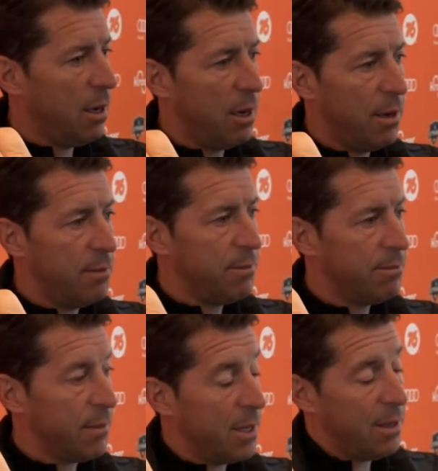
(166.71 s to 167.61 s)

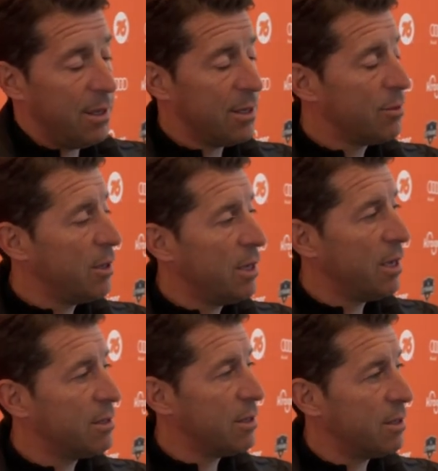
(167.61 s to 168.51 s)
I think it's really
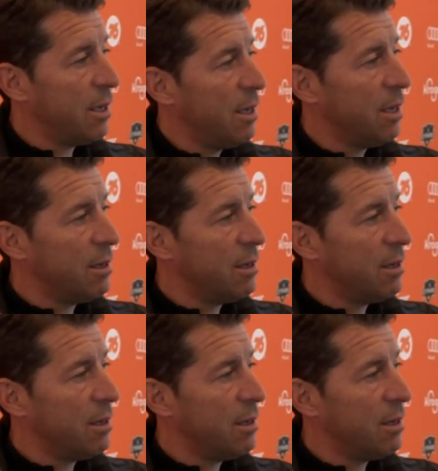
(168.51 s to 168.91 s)
nice to see,